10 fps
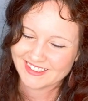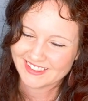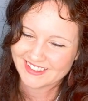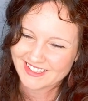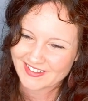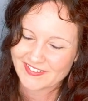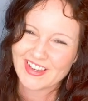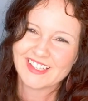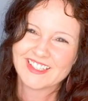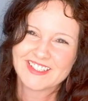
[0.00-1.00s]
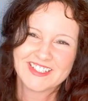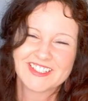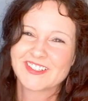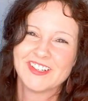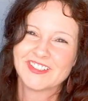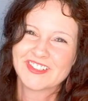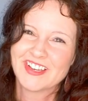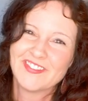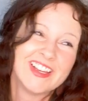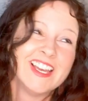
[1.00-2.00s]
the fact that she just called
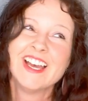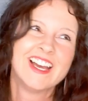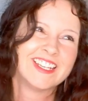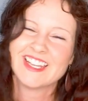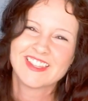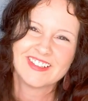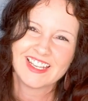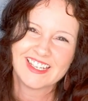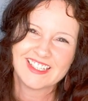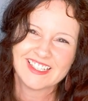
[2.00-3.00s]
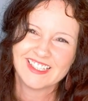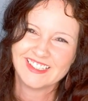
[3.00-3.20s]
herself another lady.